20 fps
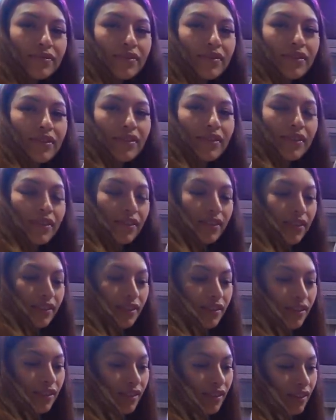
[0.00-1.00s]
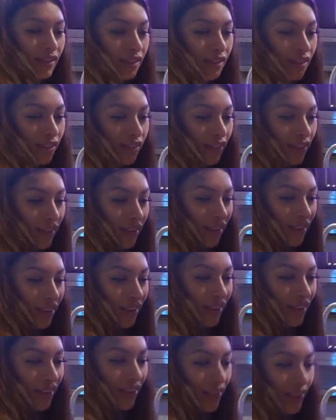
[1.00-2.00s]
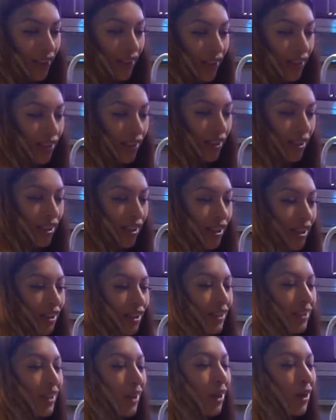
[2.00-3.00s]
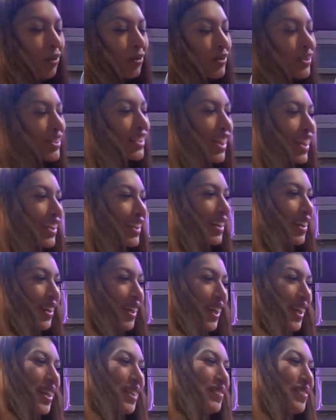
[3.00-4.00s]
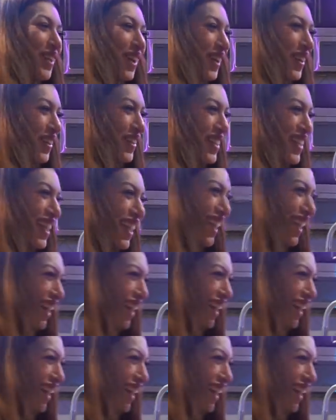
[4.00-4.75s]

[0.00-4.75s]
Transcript: Southside Nino thirteen at Gmail. Don't say their emails.